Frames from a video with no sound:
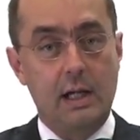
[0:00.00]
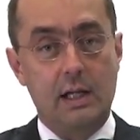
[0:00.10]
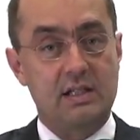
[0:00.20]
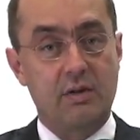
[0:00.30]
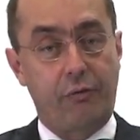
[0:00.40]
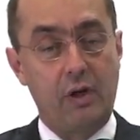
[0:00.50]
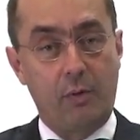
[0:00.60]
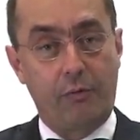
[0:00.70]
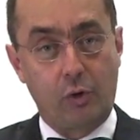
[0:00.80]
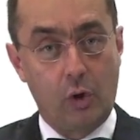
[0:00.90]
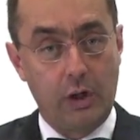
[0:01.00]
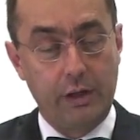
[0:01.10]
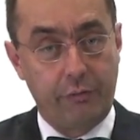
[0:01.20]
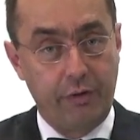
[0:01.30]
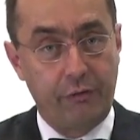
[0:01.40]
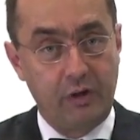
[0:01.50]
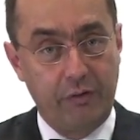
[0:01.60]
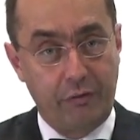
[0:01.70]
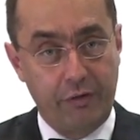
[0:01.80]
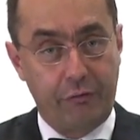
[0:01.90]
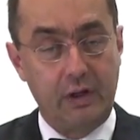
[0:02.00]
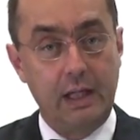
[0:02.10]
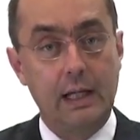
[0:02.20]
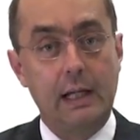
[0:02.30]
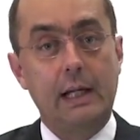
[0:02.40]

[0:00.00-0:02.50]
it's a flip of a coin, 50-50.